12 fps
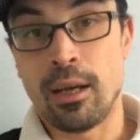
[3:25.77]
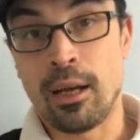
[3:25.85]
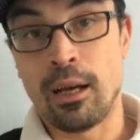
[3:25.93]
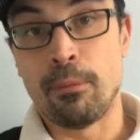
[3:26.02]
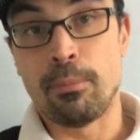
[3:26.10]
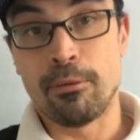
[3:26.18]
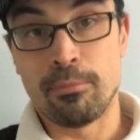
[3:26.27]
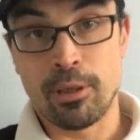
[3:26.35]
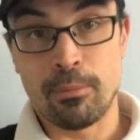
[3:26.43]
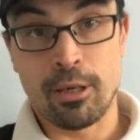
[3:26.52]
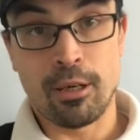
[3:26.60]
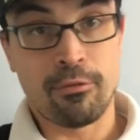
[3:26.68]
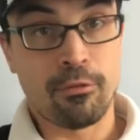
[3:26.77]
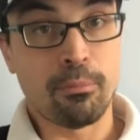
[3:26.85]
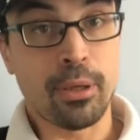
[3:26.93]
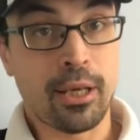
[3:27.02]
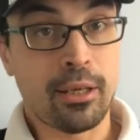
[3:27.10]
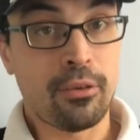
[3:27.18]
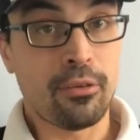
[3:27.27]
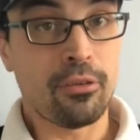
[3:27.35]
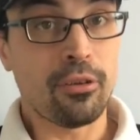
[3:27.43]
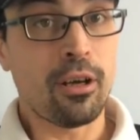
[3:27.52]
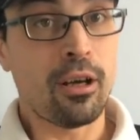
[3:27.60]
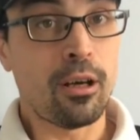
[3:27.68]
above my marathon pace,
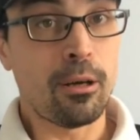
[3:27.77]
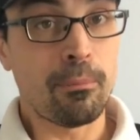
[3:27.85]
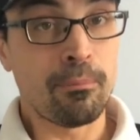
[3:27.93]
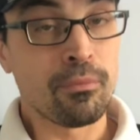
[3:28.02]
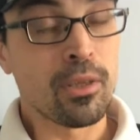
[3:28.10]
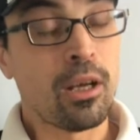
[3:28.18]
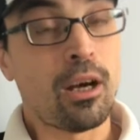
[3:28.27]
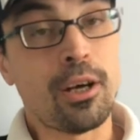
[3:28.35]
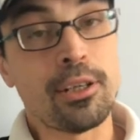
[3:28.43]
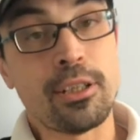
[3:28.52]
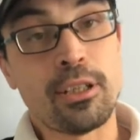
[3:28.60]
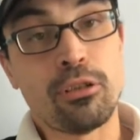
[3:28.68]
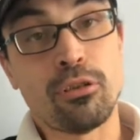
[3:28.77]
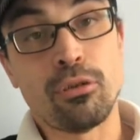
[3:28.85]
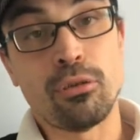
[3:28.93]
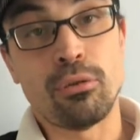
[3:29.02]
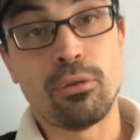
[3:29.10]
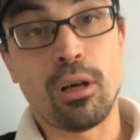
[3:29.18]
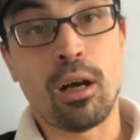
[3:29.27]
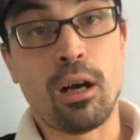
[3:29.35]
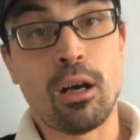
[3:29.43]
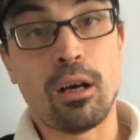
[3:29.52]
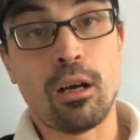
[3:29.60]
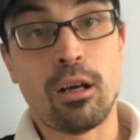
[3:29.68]
um, I did do
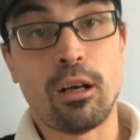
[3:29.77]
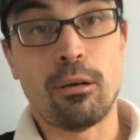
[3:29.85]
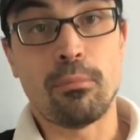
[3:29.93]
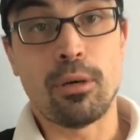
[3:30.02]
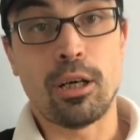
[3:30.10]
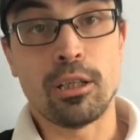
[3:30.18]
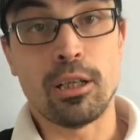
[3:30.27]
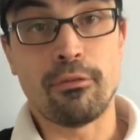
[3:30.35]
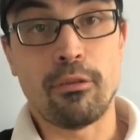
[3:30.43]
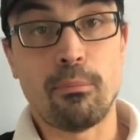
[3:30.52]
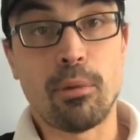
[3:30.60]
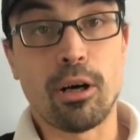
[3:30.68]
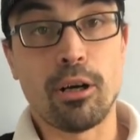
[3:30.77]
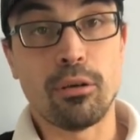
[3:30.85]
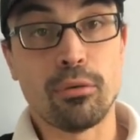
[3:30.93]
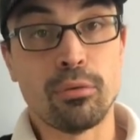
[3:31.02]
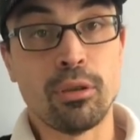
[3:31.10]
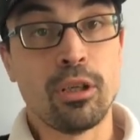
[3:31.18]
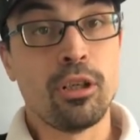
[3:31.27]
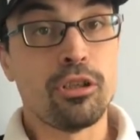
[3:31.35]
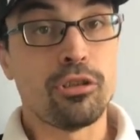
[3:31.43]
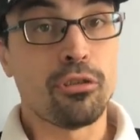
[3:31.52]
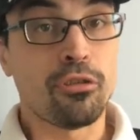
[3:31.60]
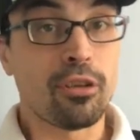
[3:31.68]
um, another mile
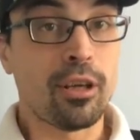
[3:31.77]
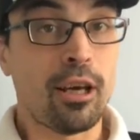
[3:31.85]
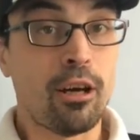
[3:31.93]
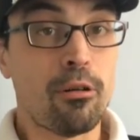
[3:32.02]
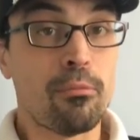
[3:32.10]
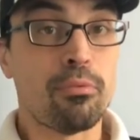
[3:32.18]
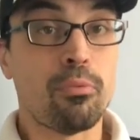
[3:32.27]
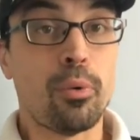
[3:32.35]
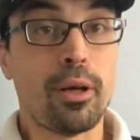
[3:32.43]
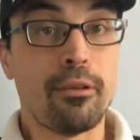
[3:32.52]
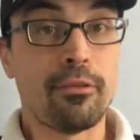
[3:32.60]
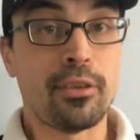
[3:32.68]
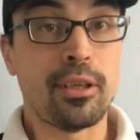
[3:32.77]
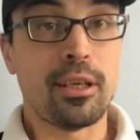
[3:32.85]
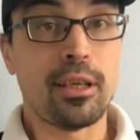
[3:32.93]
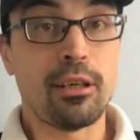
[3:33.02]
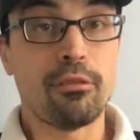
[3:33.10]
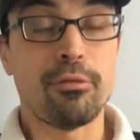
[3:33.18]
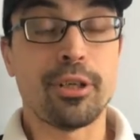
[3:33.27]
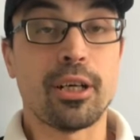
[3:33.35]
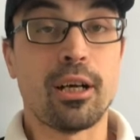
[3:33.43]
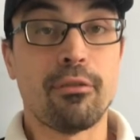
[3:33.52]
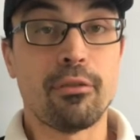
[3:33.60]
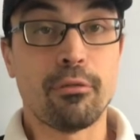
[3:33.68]
just to help with the
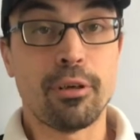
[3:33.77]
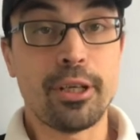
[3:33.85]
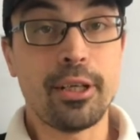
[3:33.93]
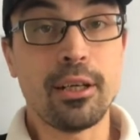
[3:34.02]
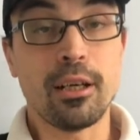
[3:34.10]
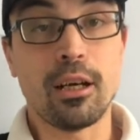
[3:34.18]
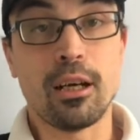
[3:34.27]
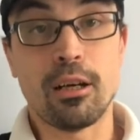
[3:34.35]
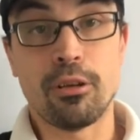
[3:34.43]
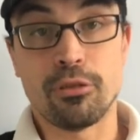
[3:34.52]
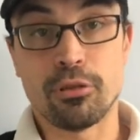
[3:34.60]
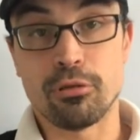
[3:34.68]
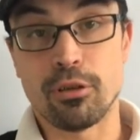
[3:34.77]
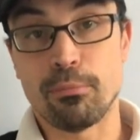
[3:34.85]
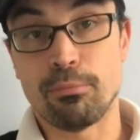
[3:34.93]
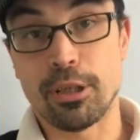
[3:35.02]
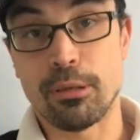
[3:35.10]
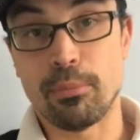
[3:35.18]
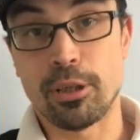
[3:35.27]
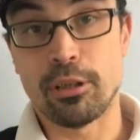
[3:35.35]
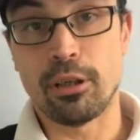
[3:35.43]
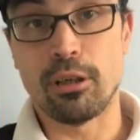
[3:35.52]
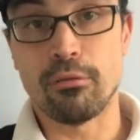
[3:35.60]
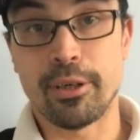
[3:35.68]
recovery, uh, to try and bring my
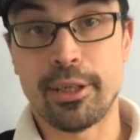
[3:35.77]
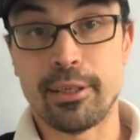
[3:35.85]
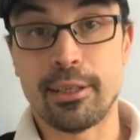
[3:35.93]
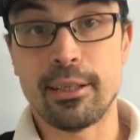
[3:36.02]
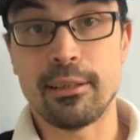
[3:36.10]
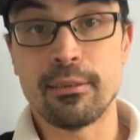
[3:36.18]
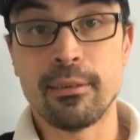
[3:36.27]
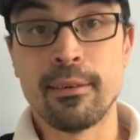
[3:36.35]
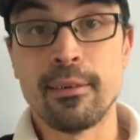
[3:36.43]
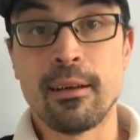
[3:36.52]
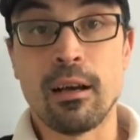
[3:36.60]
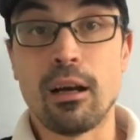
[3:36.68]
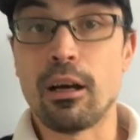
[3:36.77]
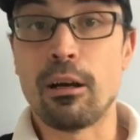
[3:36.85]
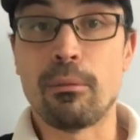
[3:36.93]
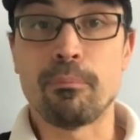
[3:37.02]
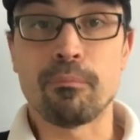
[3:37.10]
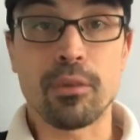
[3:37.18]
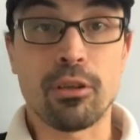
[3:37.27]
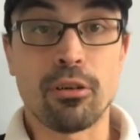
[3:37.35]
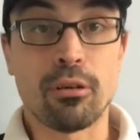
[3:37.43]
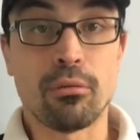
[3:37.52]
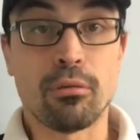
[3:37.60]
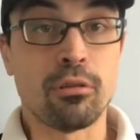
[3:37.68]
heart rate down. Um,
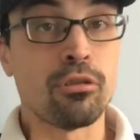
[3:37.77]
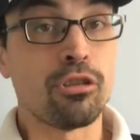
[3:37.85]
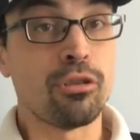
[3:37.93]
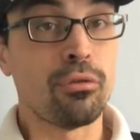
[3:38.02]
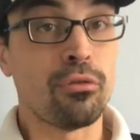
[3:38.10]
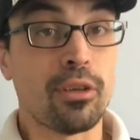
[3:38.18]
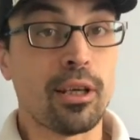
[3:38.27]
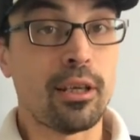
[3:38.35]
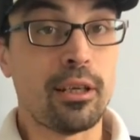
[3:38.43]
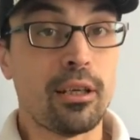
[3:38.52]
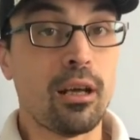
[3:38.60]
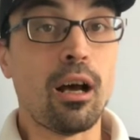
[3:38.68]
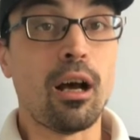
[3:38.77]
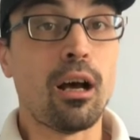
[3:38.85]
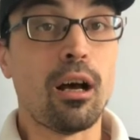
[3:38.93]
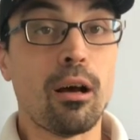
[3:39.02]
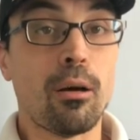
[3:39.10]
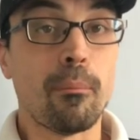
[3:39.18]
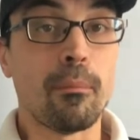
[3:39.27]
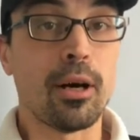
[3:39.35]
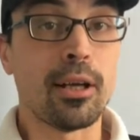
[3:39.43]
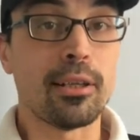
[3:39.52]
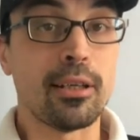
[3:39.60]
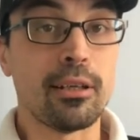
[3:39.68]
so on Tuesday, um, I
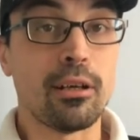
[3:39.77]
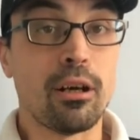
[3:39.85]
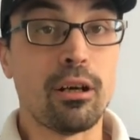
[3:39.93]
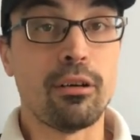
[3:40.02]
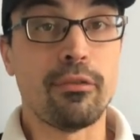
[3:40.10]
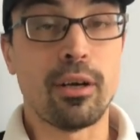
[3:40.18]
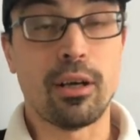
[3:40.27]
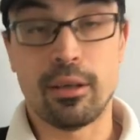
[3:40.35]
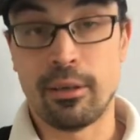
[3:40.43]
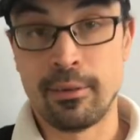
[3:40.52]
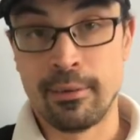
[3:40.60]
did over